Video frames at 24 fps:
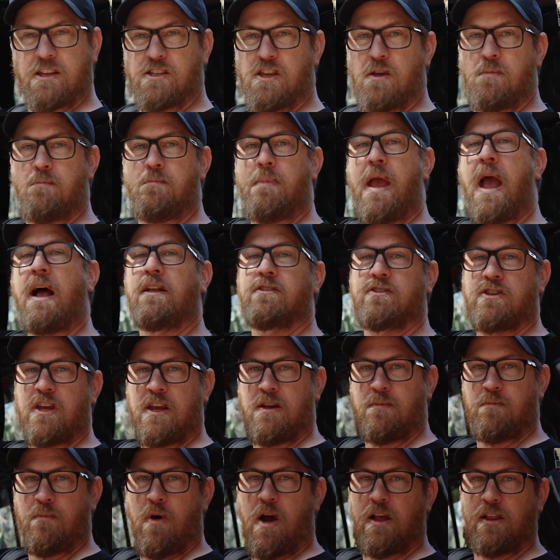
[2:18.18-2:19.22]
actually
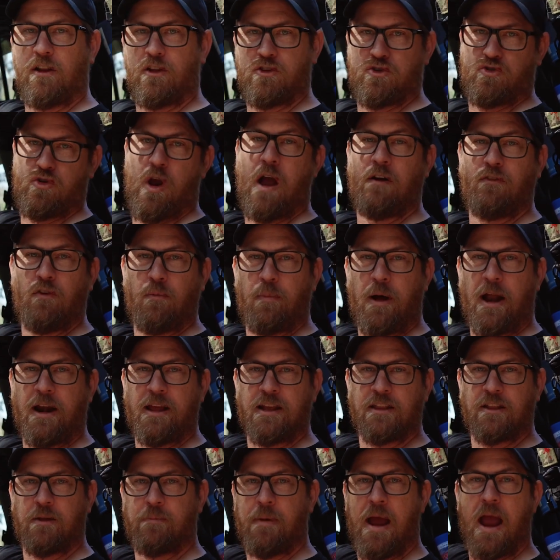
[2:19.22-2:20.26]
mounting my little travel buddy
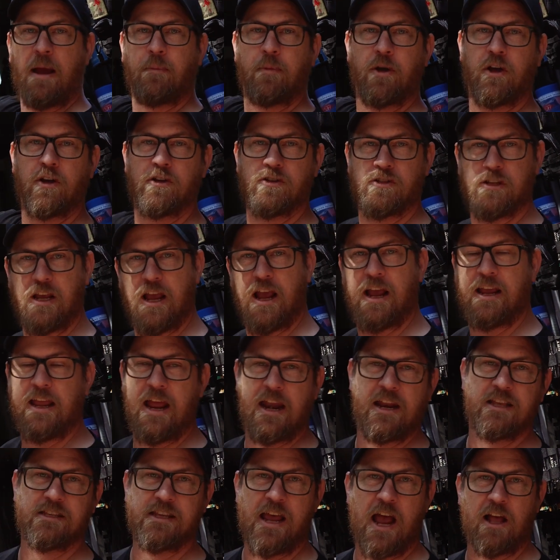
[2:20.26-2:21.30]
in the back because
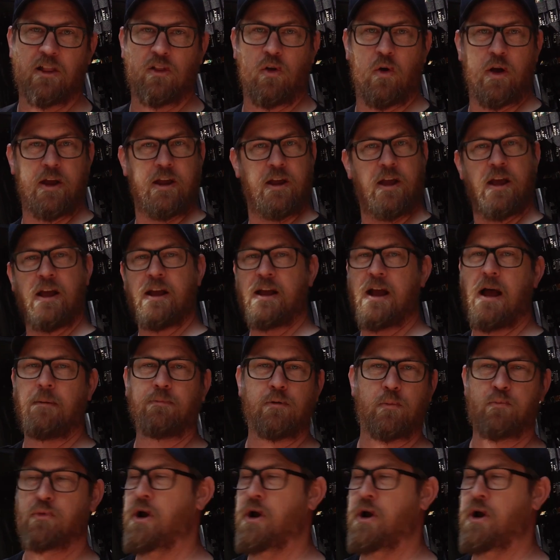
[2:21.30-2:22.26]
again, it's alloy, a couple of